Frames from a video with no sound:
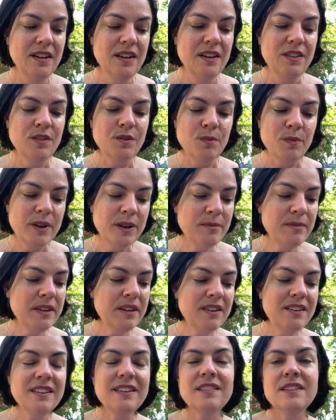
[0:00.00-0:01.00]
The
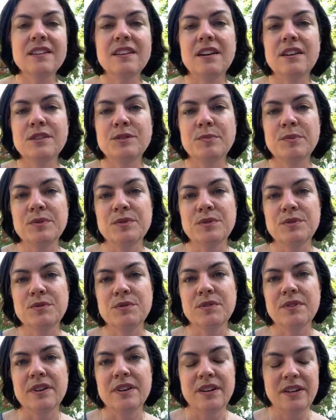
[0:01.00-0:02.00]
women in the gospel
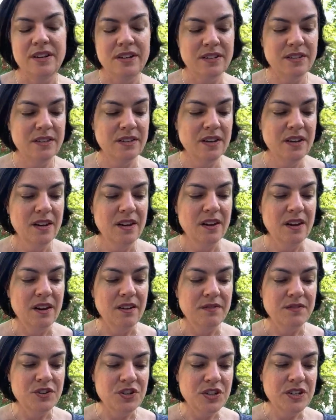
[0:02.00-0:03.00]
stories
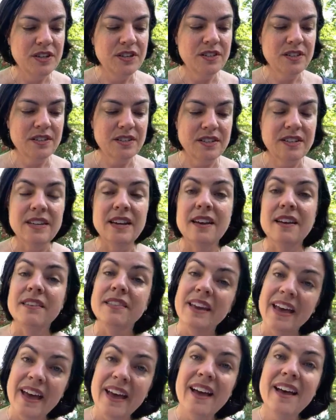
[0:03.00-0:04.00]
of Jesus' death
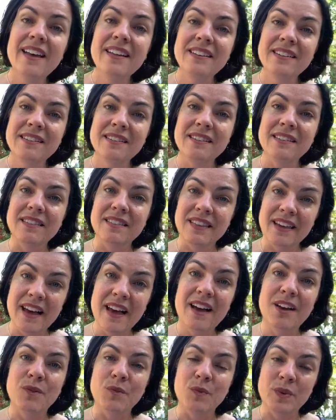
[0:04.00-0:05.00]
had
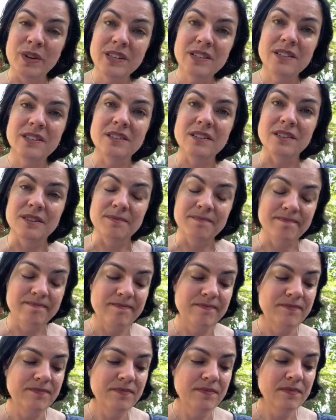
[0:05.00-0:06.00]
that wisdom,
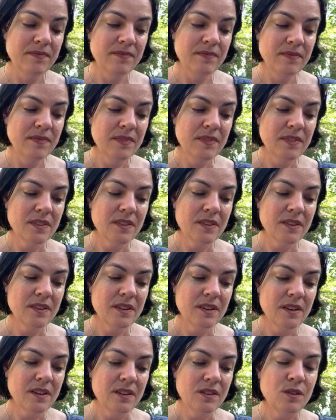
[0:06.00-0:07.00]

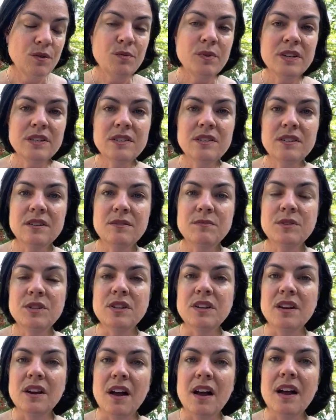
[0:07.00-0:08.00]
the wisdom to
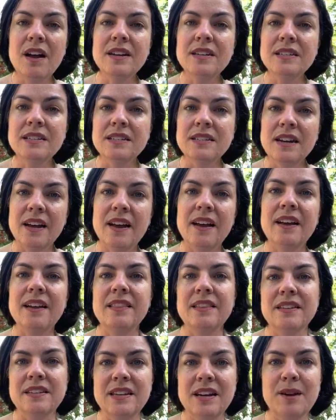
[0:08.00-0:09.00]
not deny
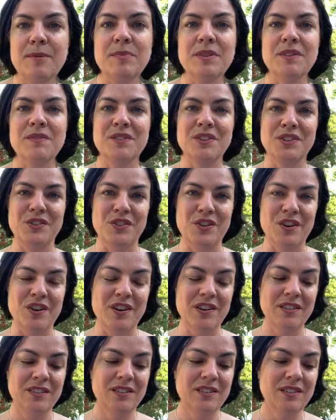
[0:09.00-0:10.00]
the depth of the
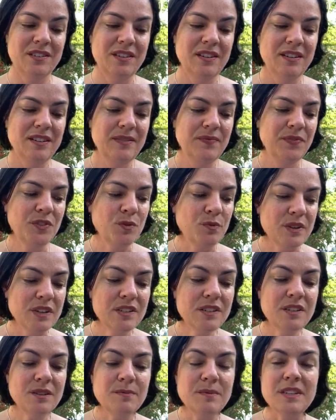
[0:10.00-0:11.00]
loss, the
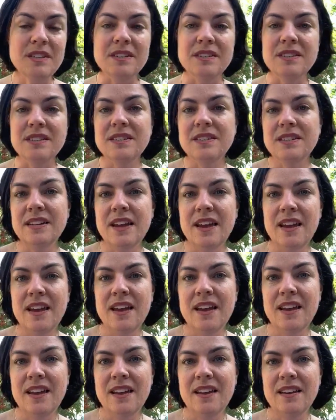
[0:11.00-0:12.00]
wisdom to
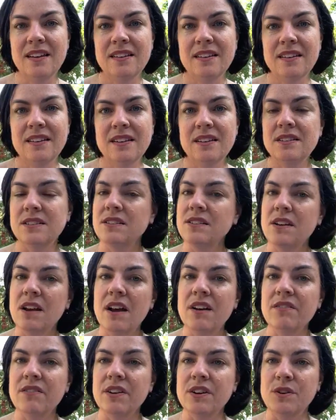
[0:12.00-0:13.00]
stay, to
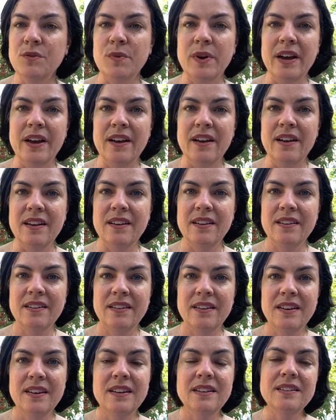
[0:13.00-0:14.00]
not run away,
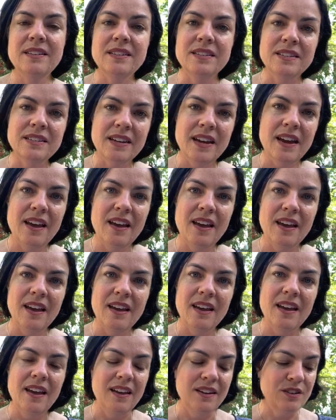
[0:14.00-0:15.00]
to
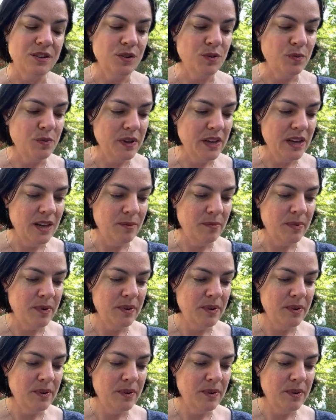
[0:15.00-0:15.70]
stay and to weep,